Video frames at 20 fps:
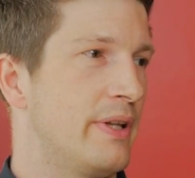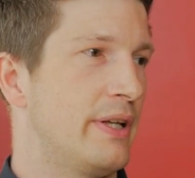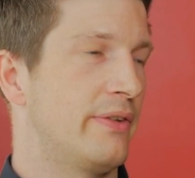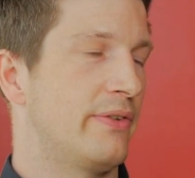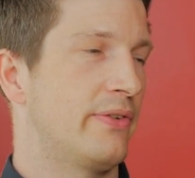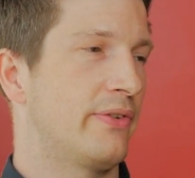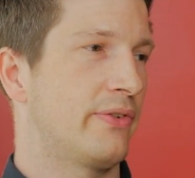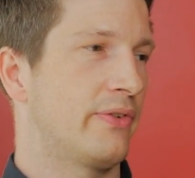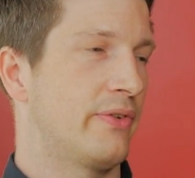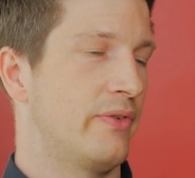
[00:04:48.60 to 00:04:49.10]

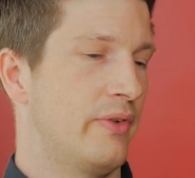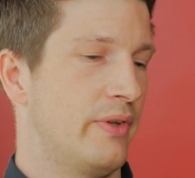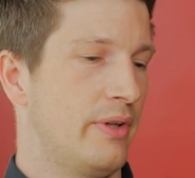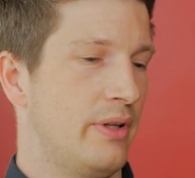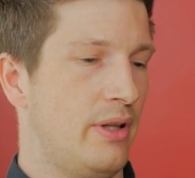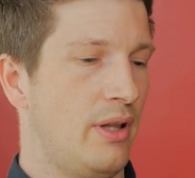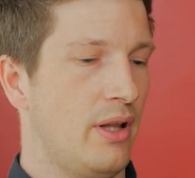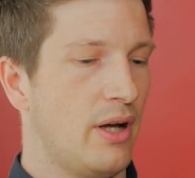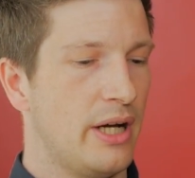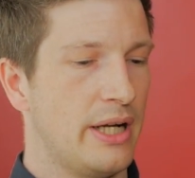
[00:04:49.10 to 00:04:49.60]
this
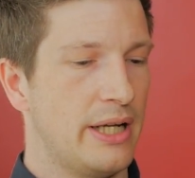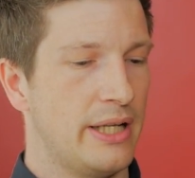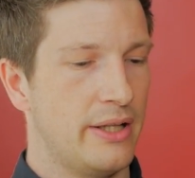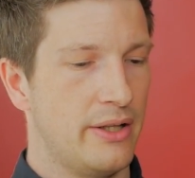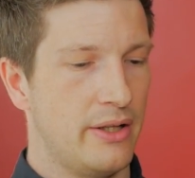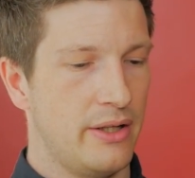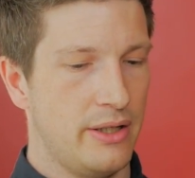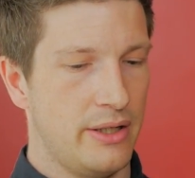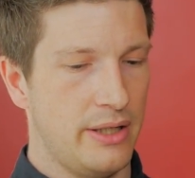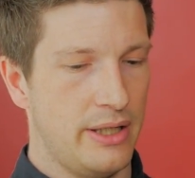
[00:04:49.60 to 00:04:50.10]

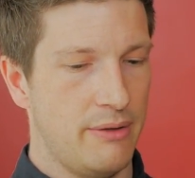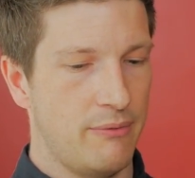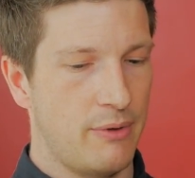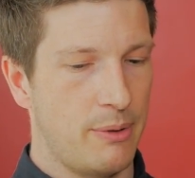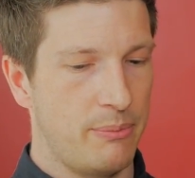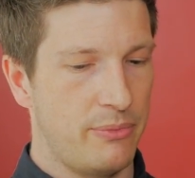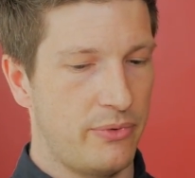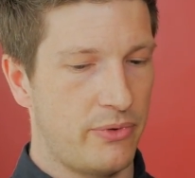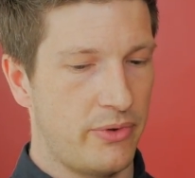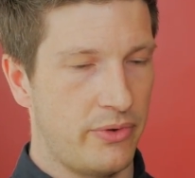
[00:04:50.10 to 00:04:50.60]
line that Nick
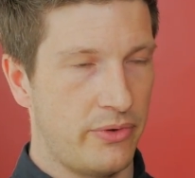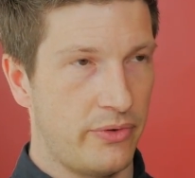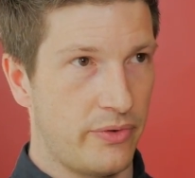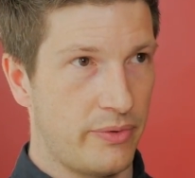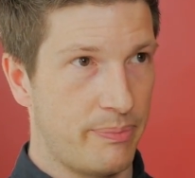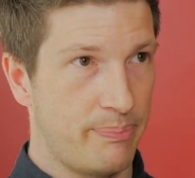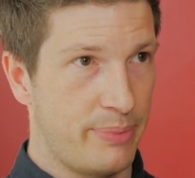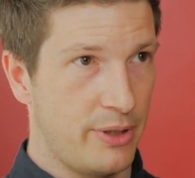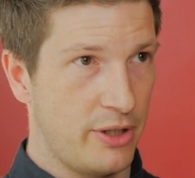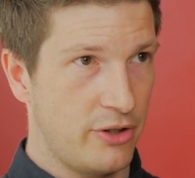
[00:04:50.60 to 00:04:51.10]

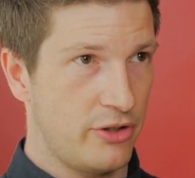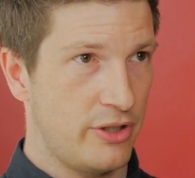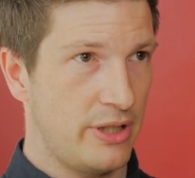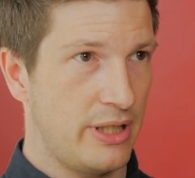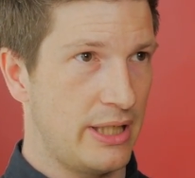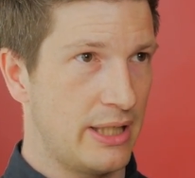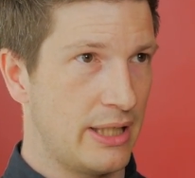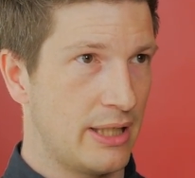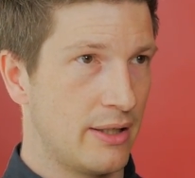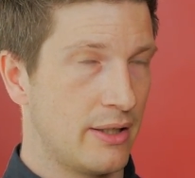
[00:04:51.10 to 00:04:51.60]
Robinson's
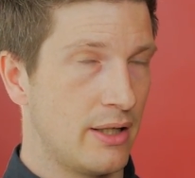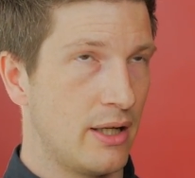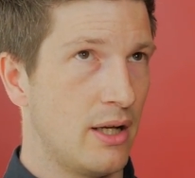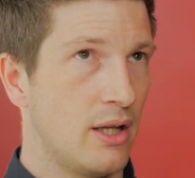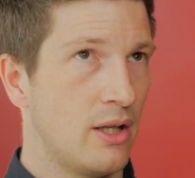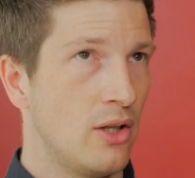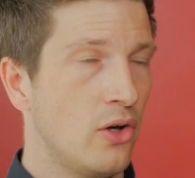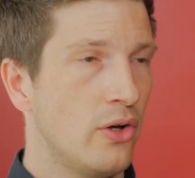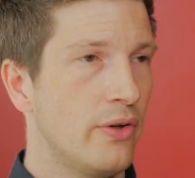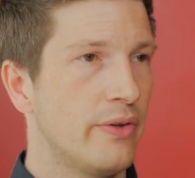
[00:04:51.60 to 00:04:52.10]
pushing, that
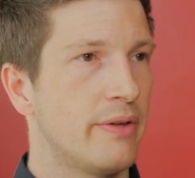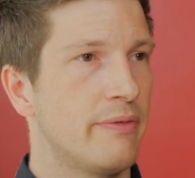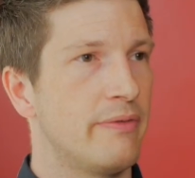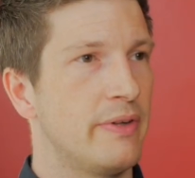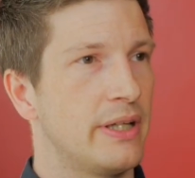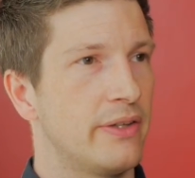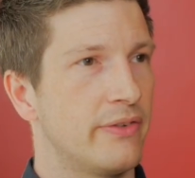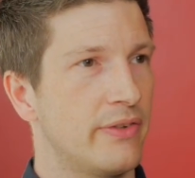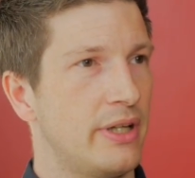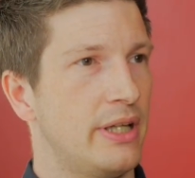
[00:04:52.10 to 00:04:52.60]
a lot of the
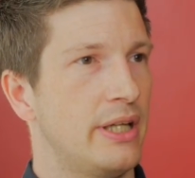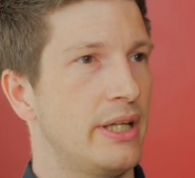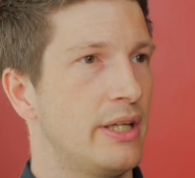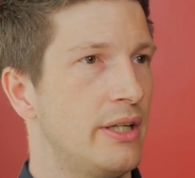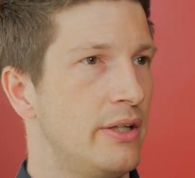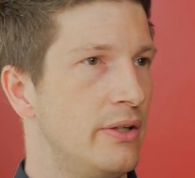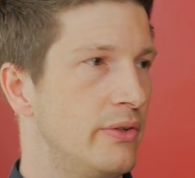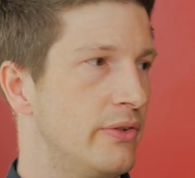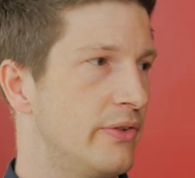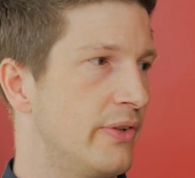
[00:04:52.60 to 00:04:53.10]
things that he
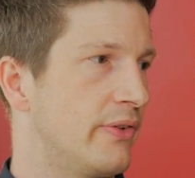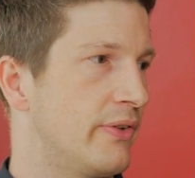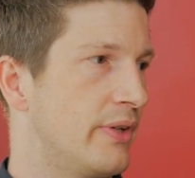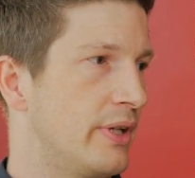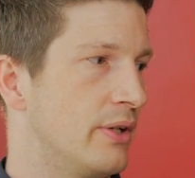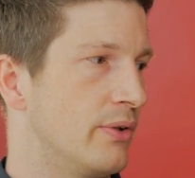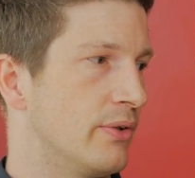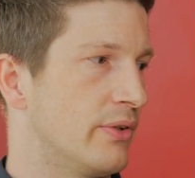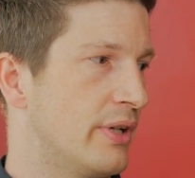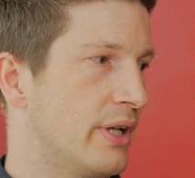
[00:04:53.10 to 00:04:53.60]
accuses
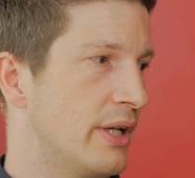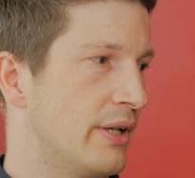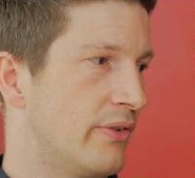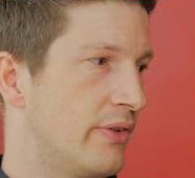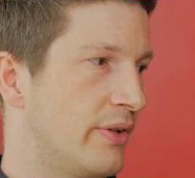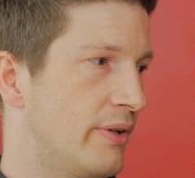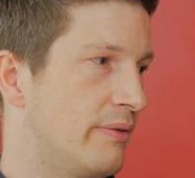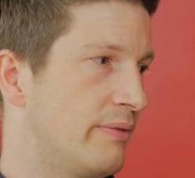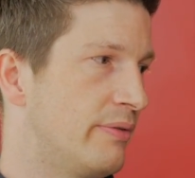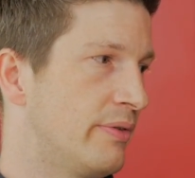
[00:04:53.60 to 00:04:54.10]
the
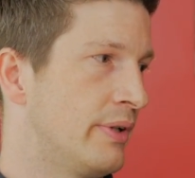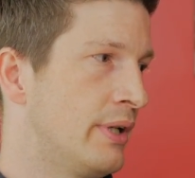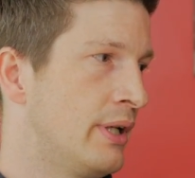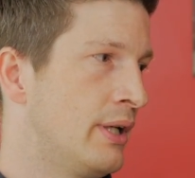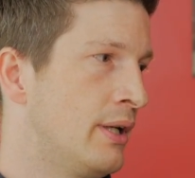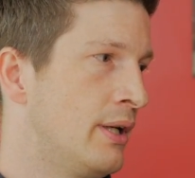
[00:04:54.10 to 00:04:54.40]
alternative